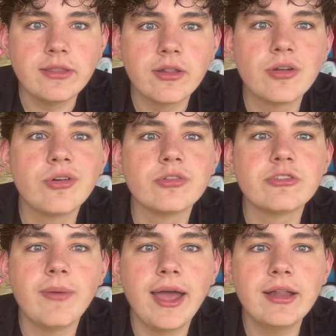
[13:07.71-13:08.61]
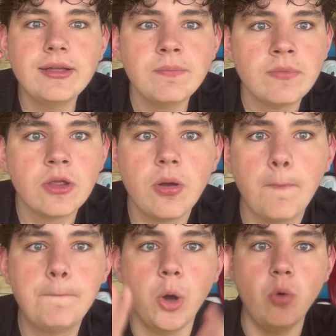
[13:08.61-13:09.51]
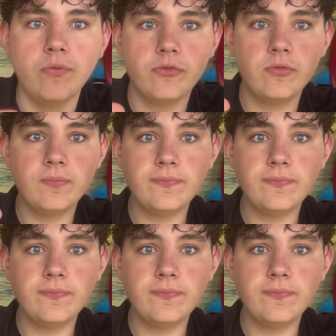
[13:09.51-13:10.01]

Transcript: the little girl's smiling. Poof.